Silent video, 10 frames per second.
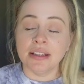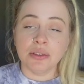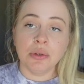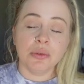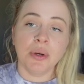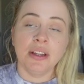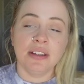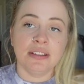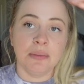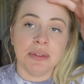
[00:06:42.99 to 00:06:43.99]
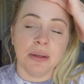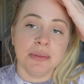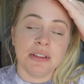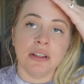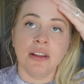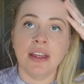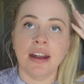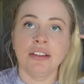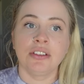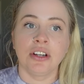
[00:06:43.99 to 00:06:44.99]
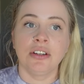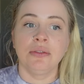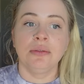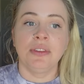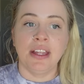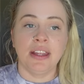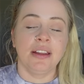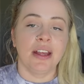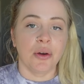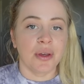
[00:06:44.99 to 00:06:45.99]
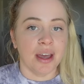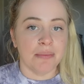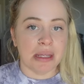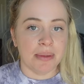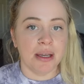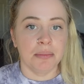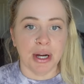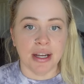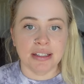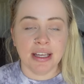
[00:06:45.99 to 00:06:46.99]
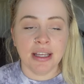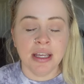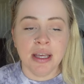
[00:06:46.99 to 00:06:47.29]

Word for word: This was one of the symptoms that I started thinking like, okay, maybe I'm pregnant